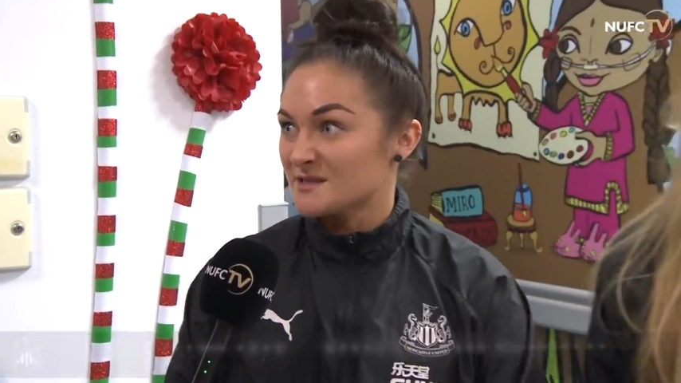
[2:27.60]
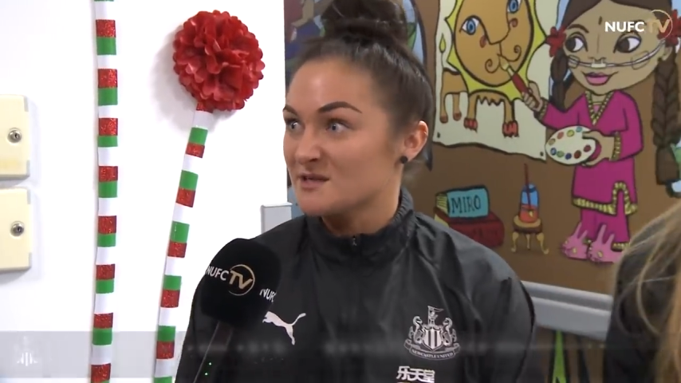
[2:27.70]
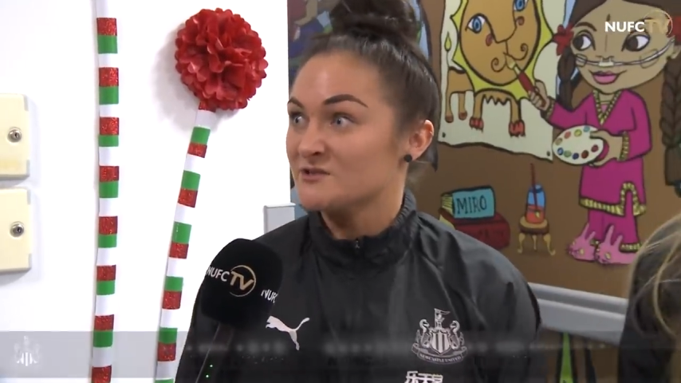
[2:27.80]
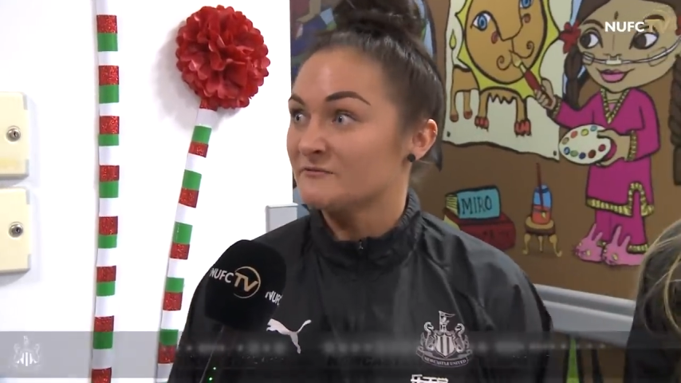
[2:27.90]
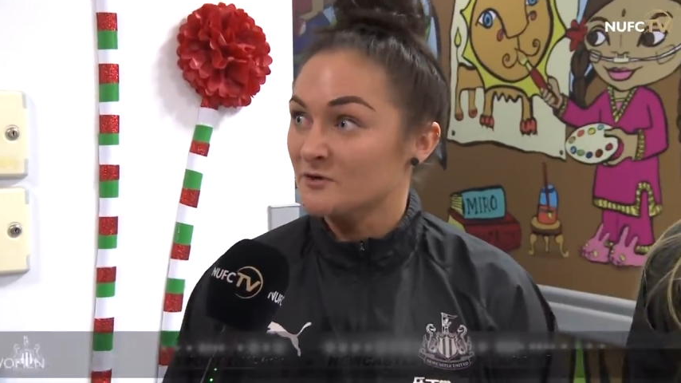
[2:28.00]

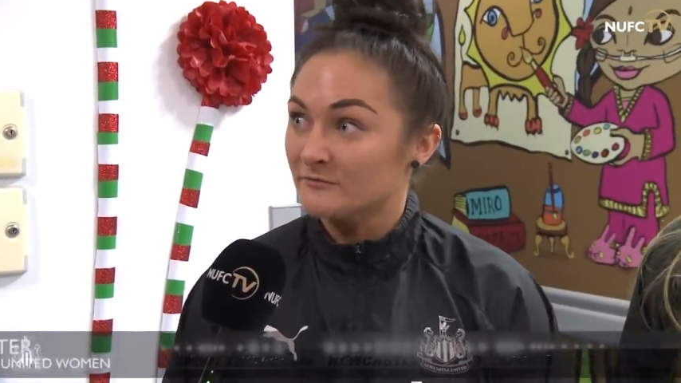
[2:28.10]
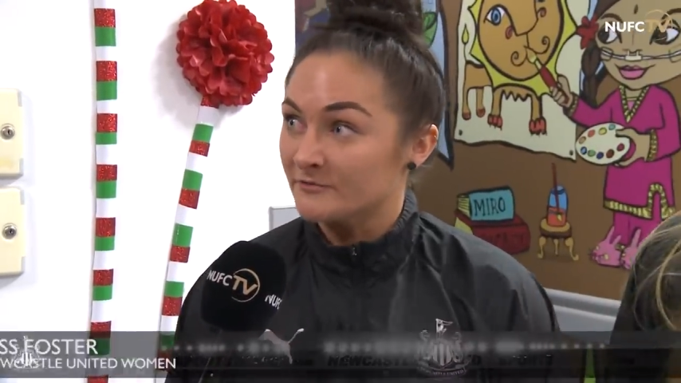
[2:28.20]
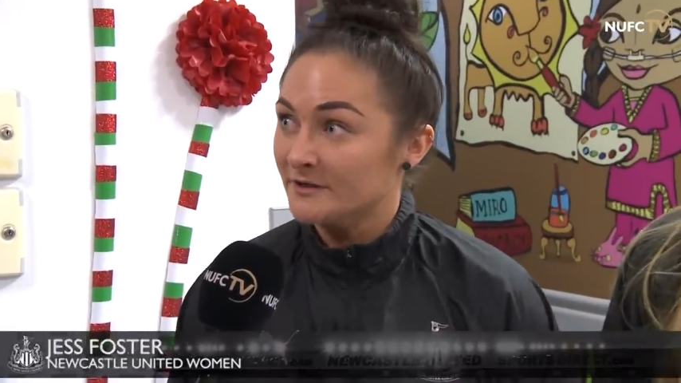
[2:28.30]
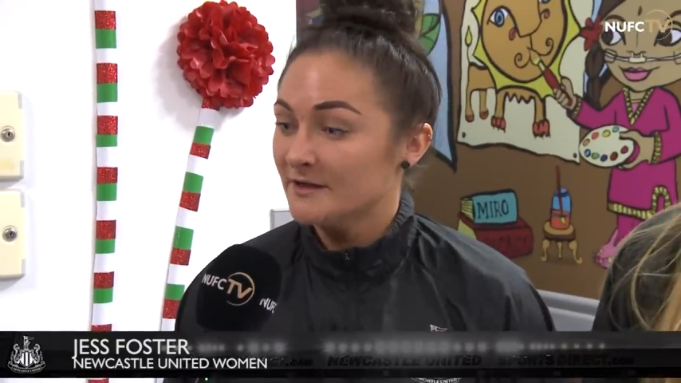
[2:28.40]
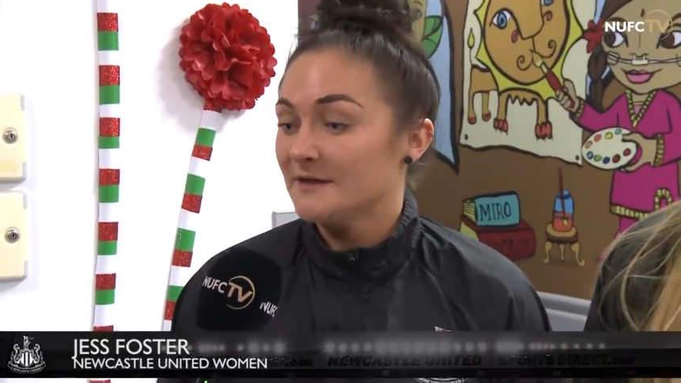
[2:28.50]
stages of
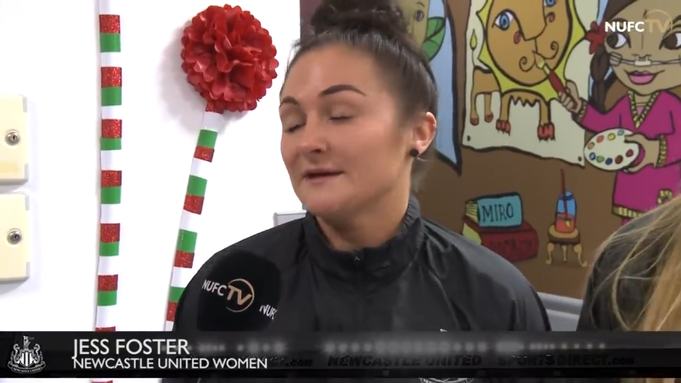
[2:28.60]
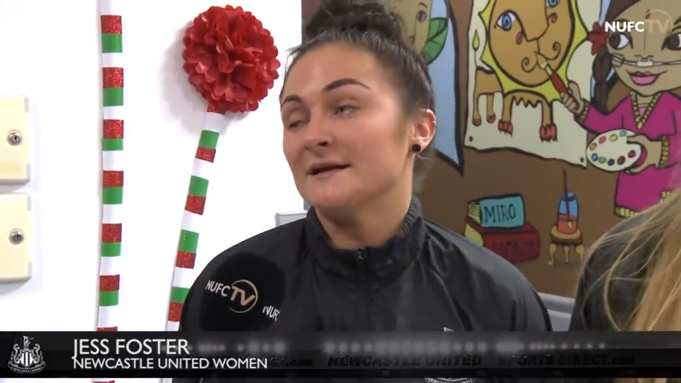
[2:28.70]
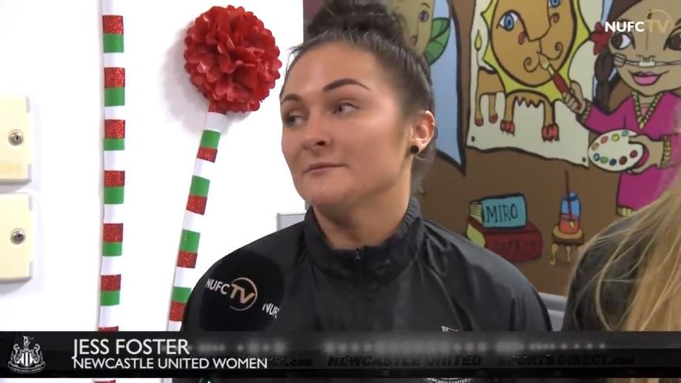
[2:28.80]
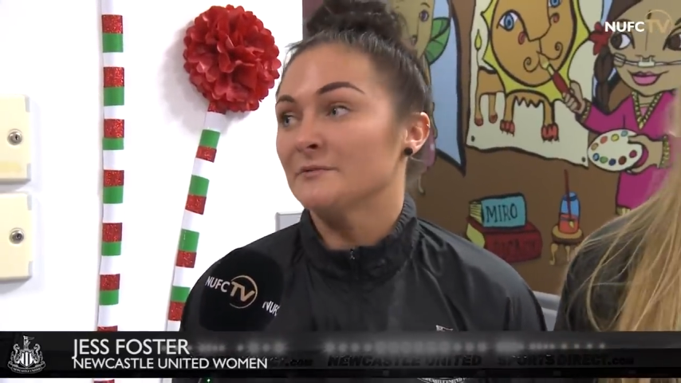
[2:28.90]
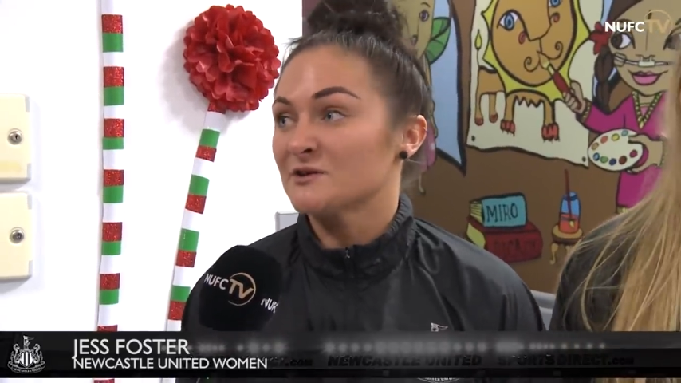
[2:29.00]
recovery,
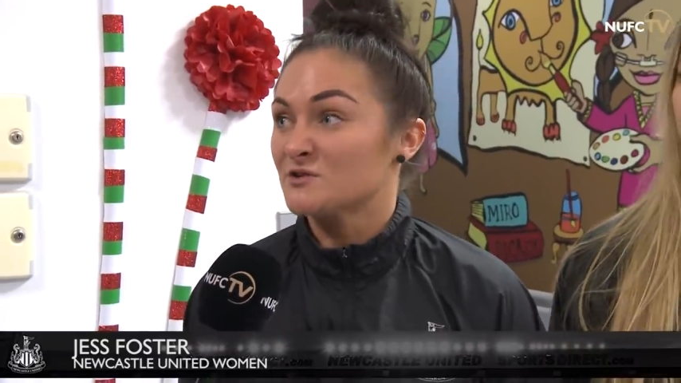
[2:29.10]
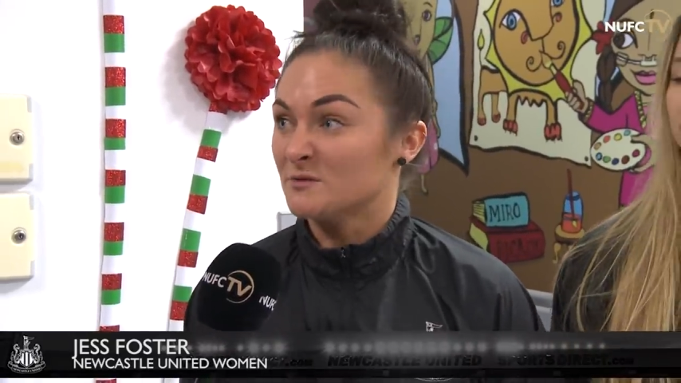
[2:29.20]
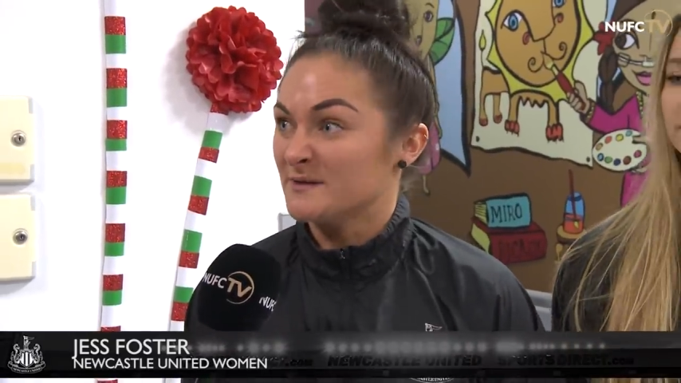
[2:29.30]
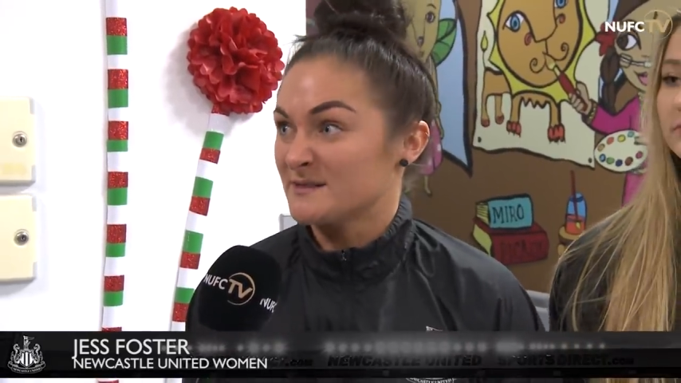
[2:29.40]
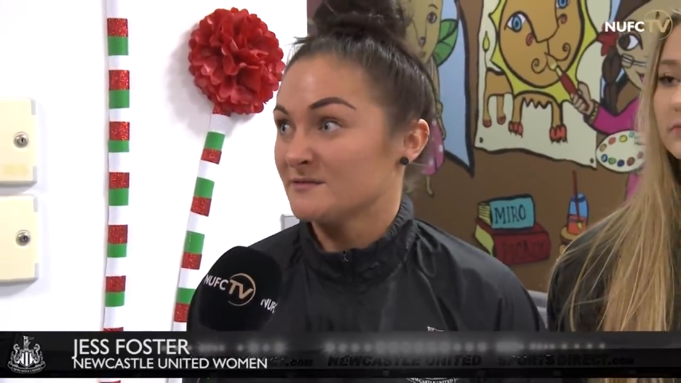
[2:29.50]
um, but it's
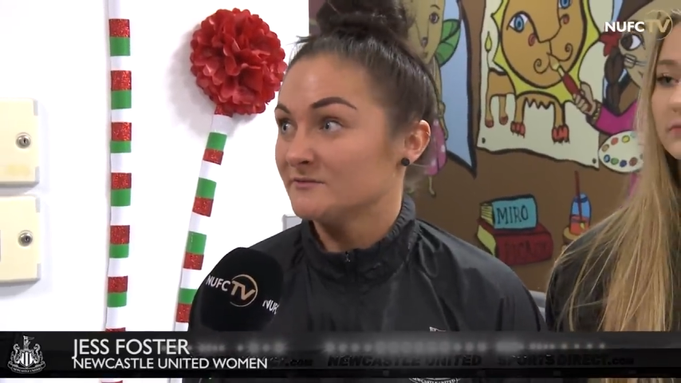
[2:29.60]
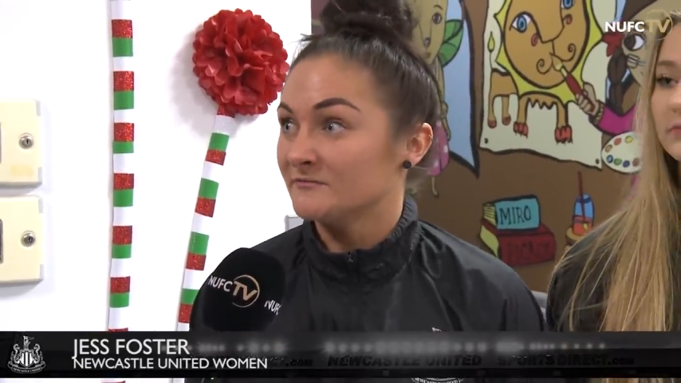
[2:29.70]
always